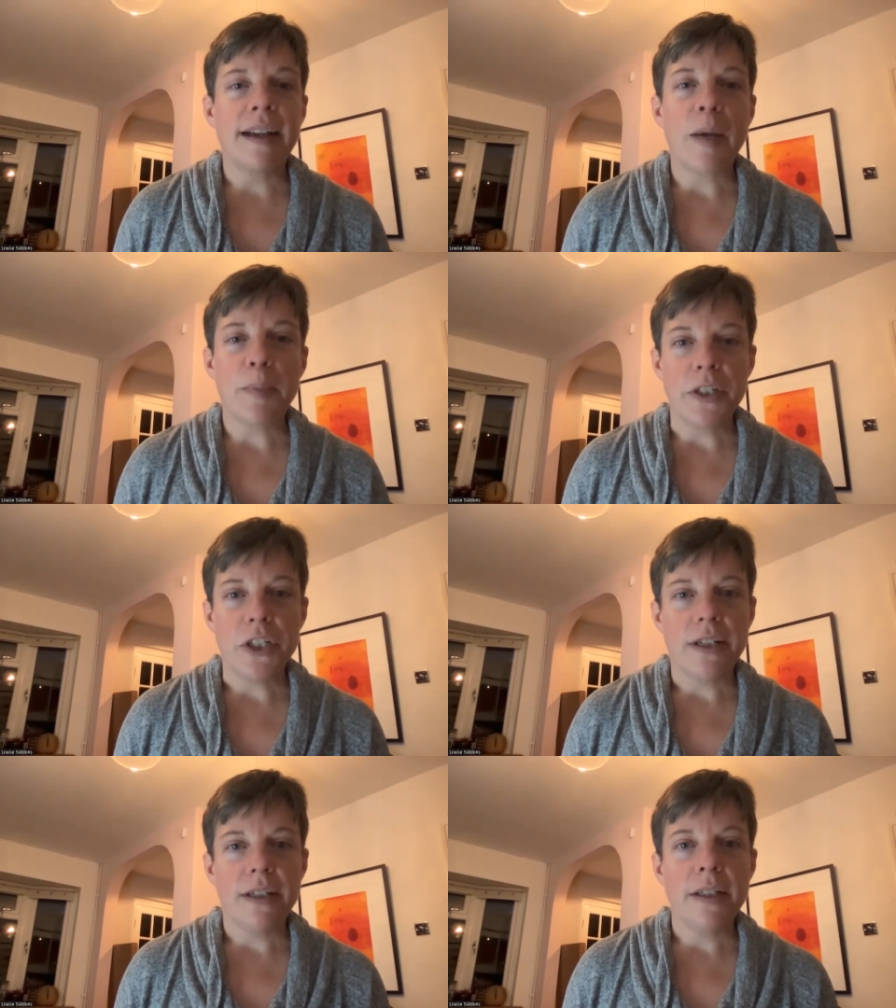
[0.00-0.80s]
happened
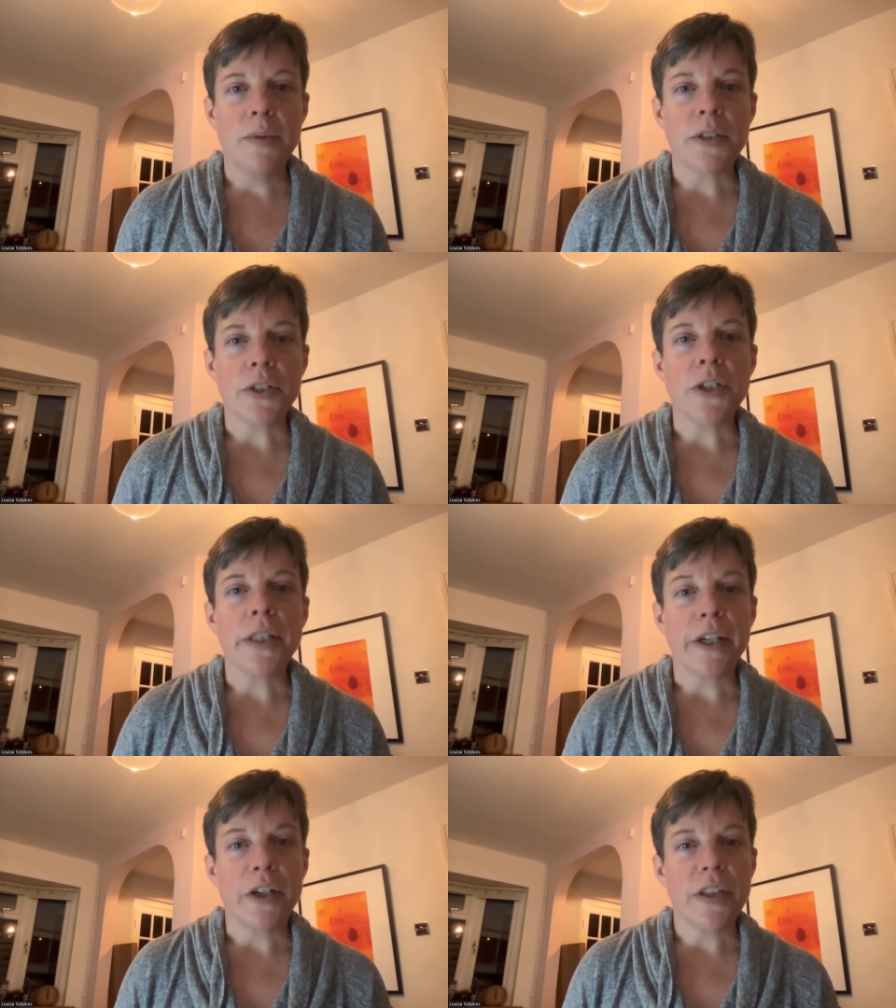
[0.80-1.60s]
yet. It was
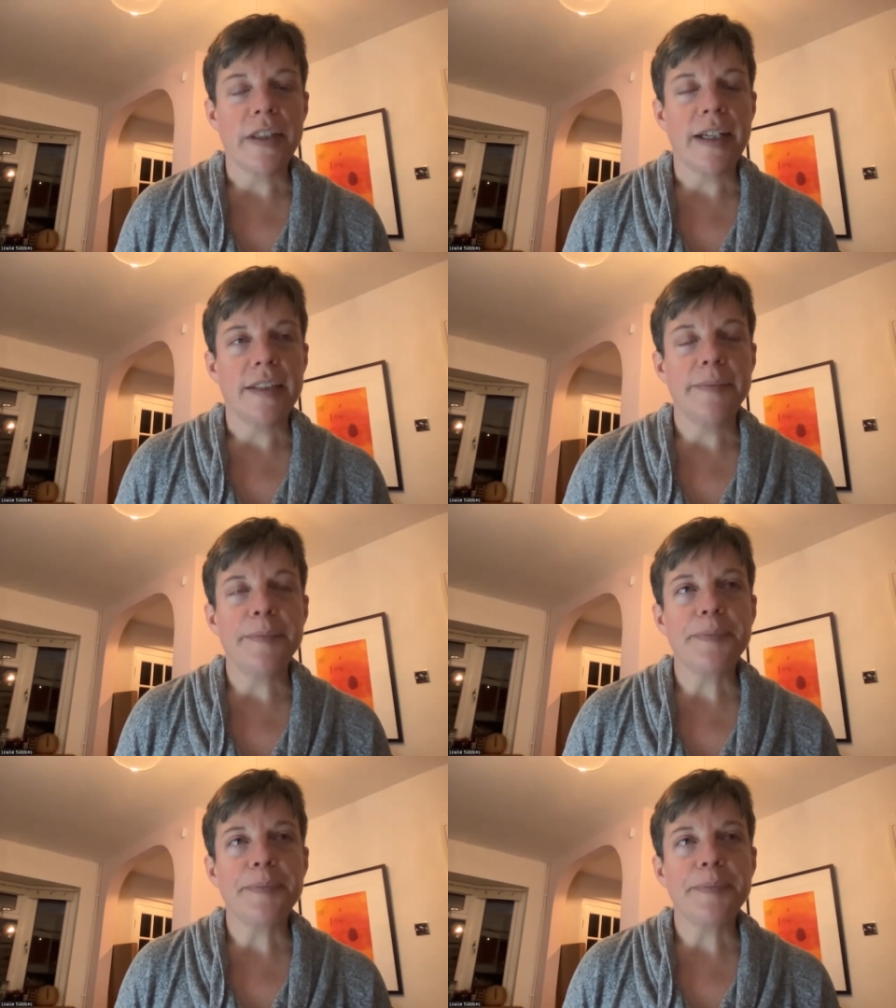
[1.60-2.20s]
earlier than that.